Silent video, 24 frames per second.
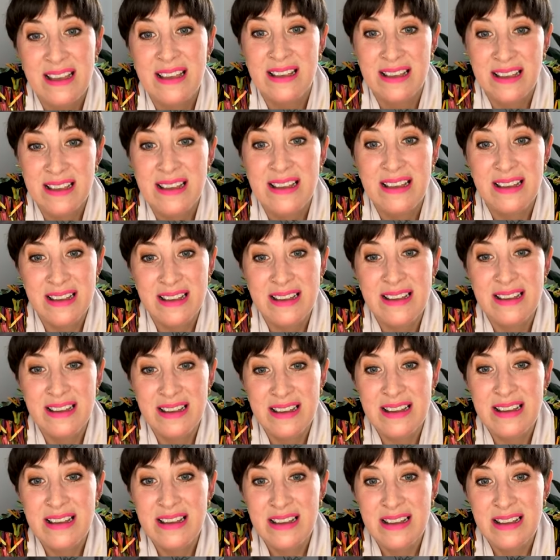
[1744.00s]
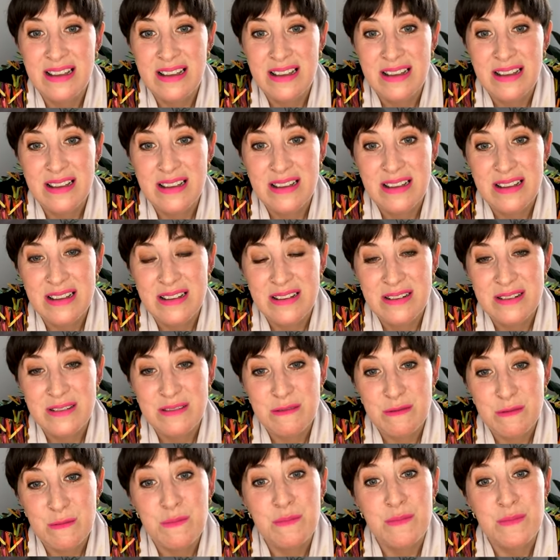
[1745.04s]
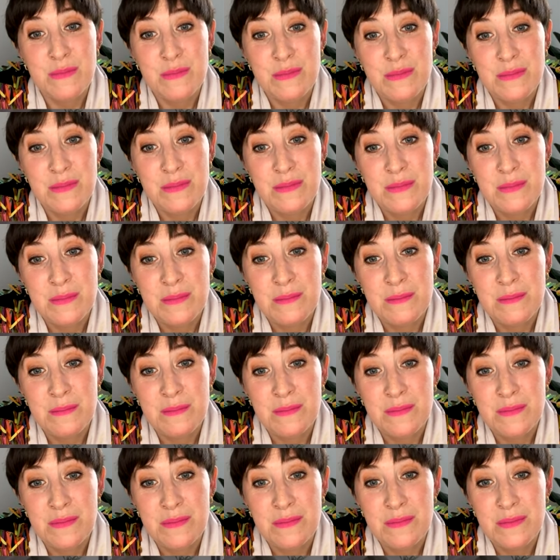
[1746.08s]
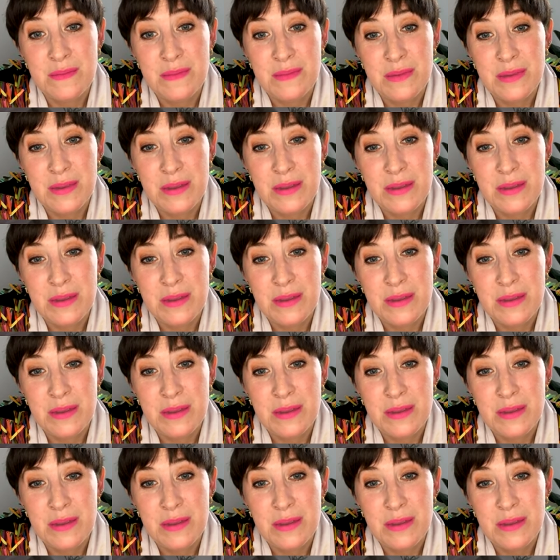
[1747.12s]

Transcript: The person shown says nothing.